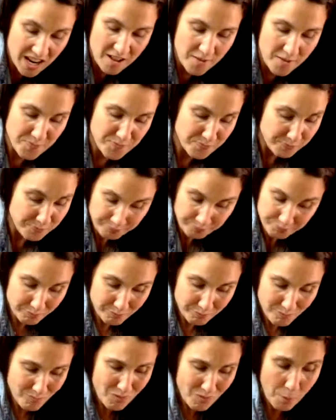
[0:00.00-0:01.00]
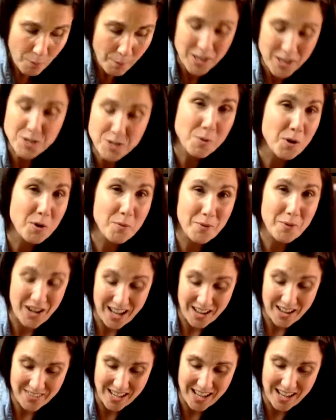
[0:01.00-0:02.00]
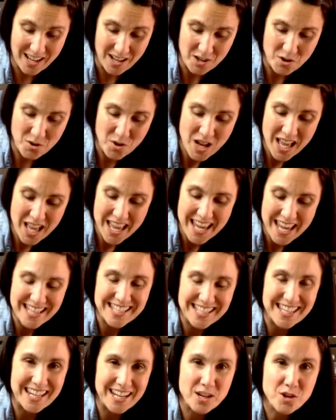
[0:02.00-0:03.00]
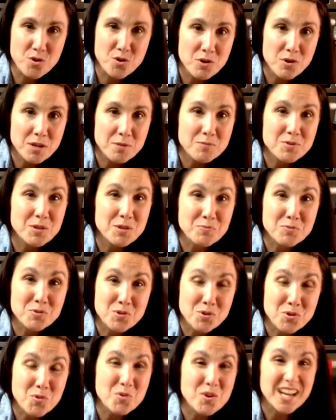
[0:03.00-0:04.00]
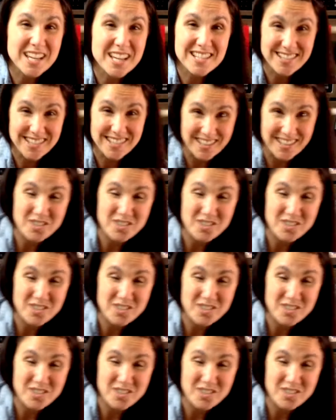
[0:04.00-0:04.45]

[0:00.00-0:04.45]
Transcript: And the best part about avocado is that it creams up so nicely.